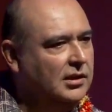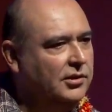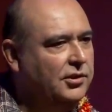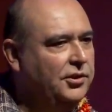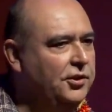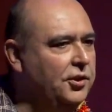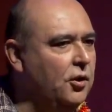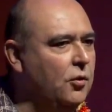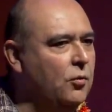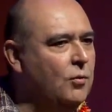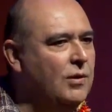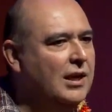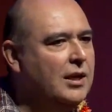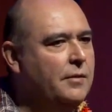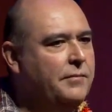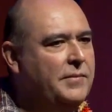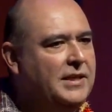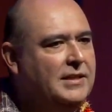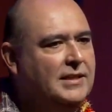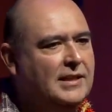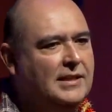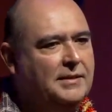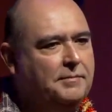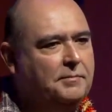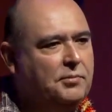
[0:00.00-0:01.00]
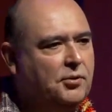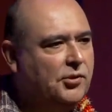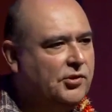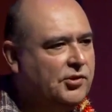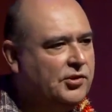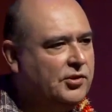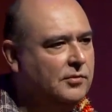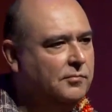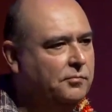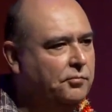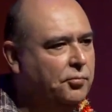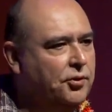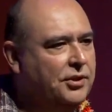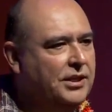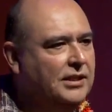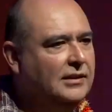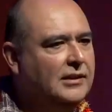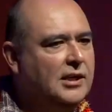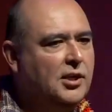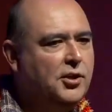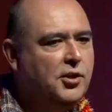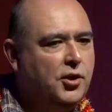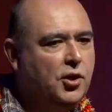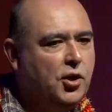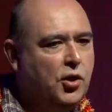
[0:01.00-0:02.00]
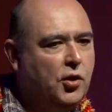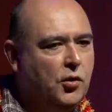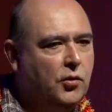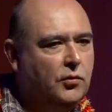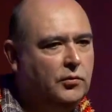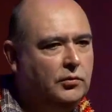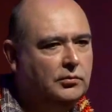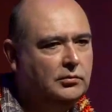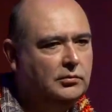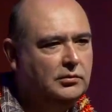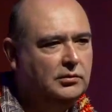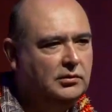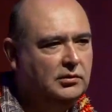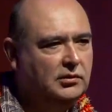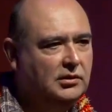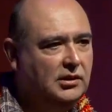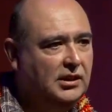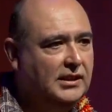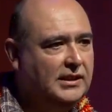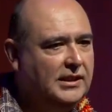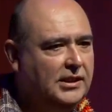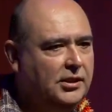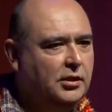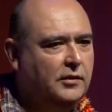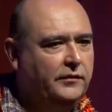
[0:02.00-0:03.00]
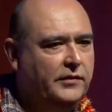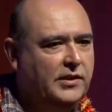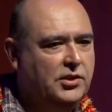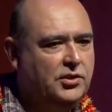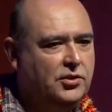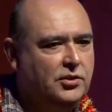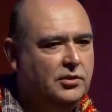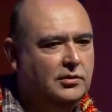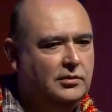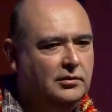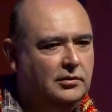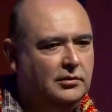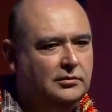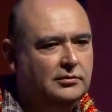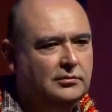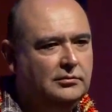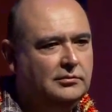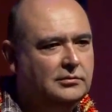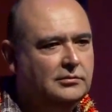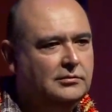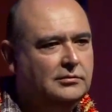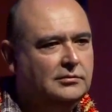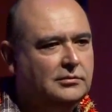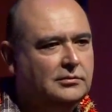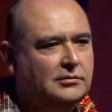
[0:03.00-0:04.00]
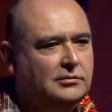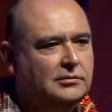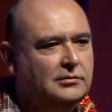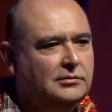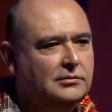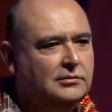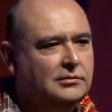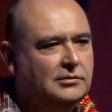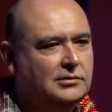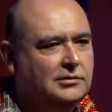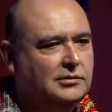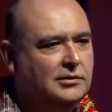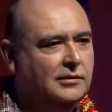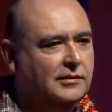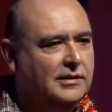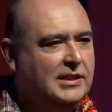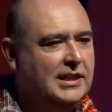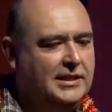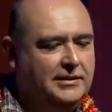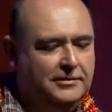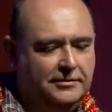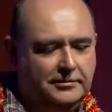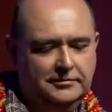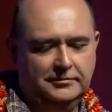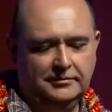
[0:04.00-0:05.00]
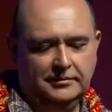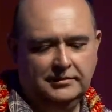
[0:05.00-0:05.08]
You don't want to be the person putting the no in innovation, okay?